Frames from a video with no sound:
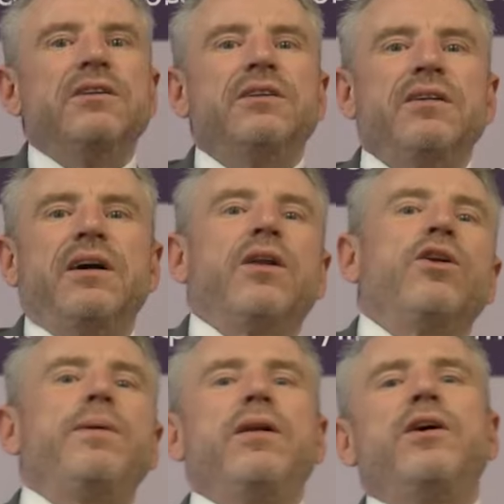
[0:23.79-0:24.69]
You know, a
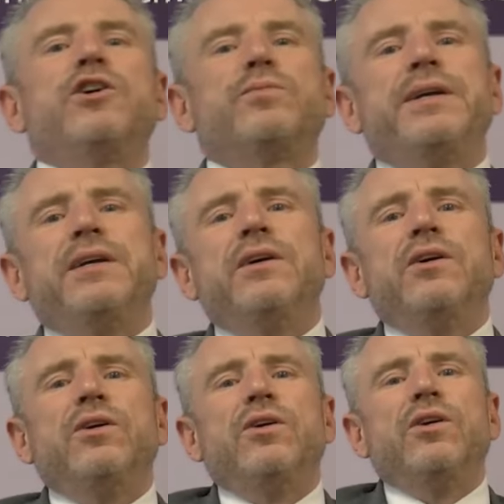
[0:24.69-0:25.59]
lot of people ask me,
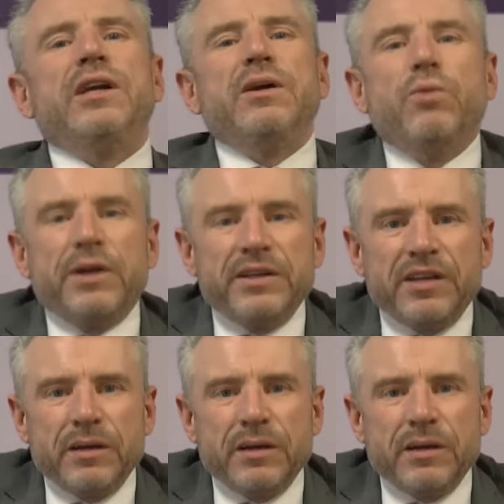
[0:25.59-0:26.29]
what is